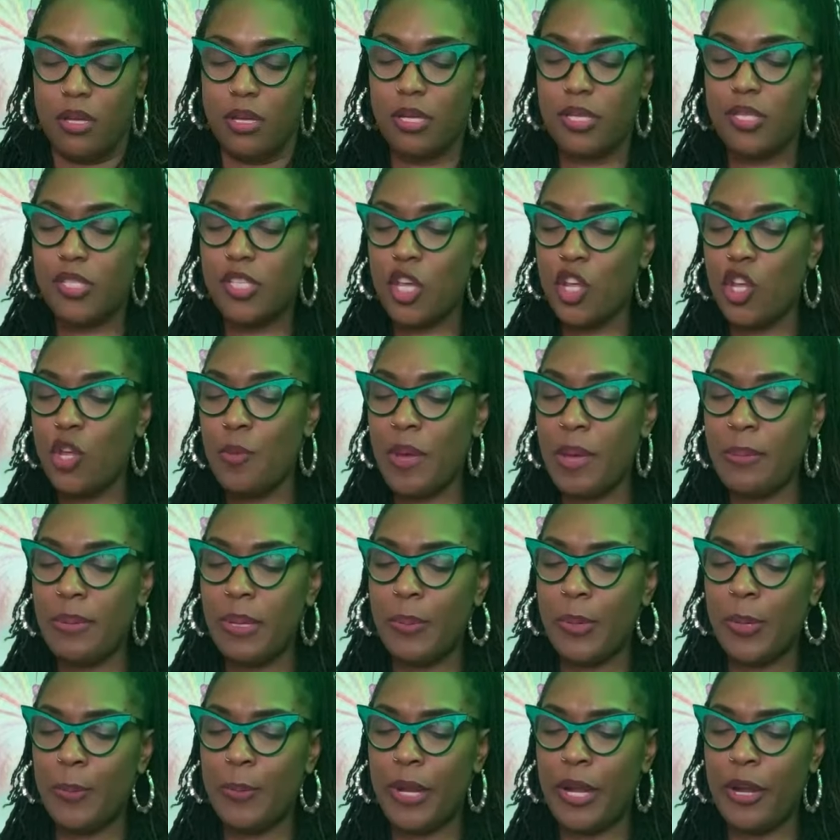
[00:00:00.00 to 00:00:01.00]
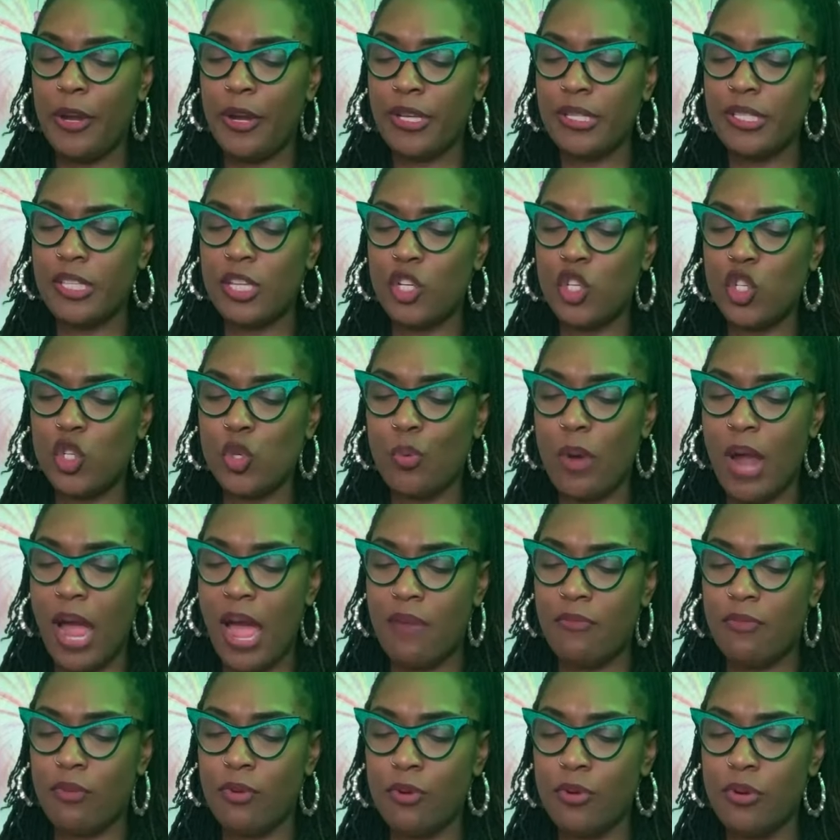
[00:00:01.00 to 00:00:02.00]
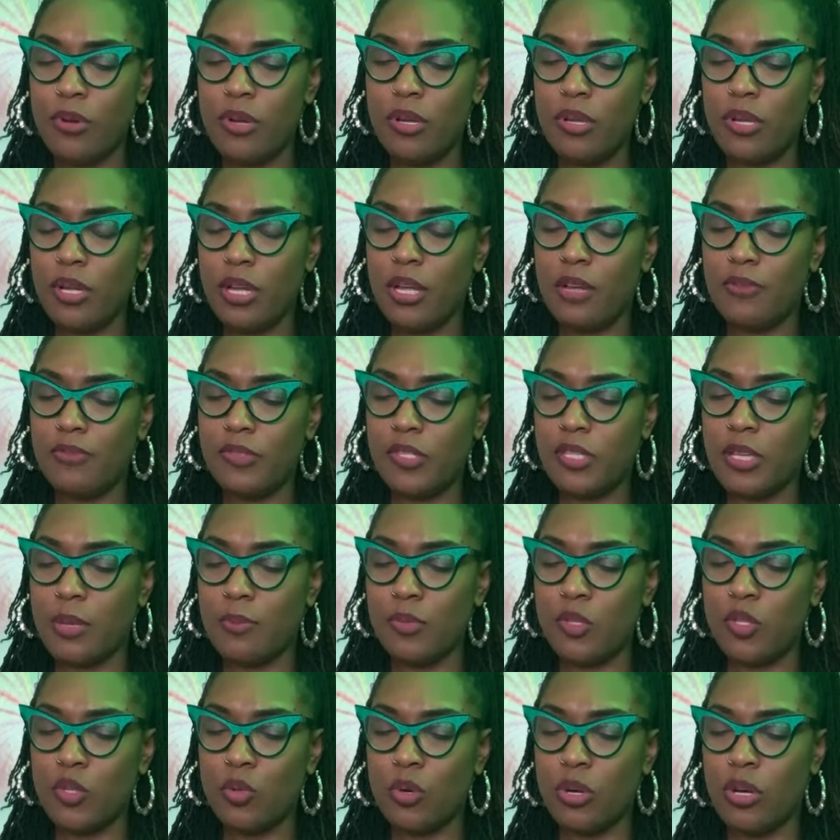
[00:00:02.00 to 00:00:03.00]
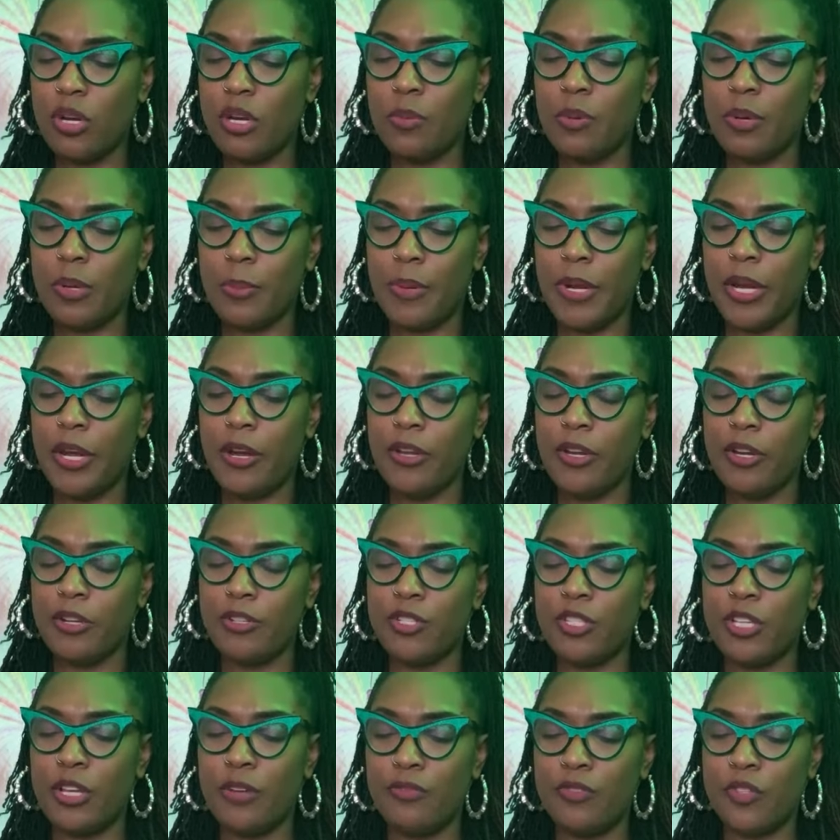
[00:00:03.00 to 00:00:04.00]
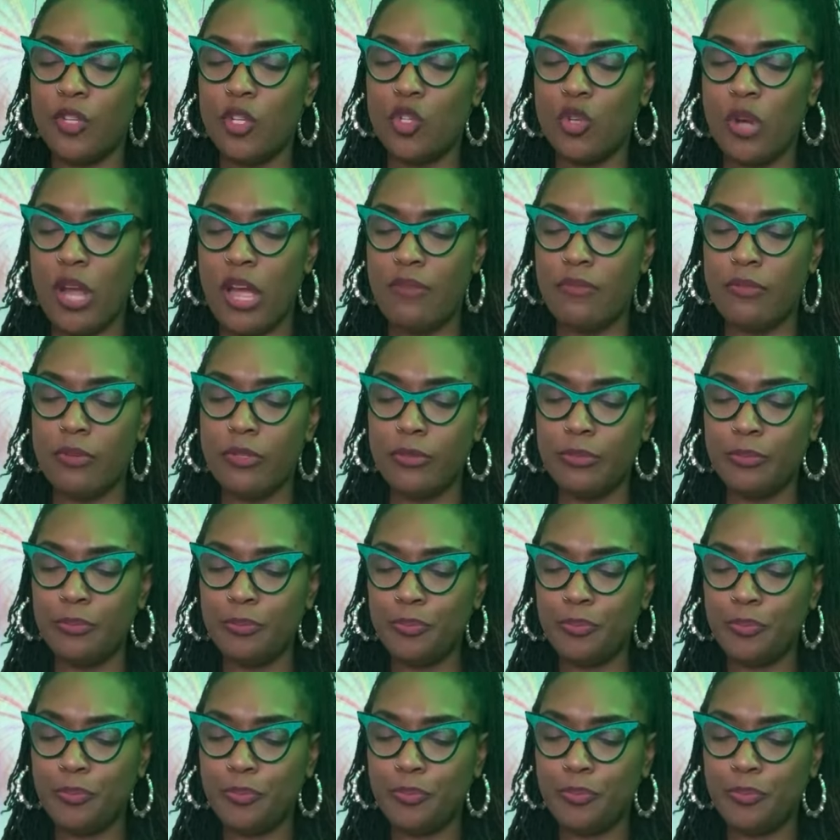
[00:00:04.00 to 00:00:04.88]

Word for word: So you may be preparing to travel of some sort, preparing yourself to travel.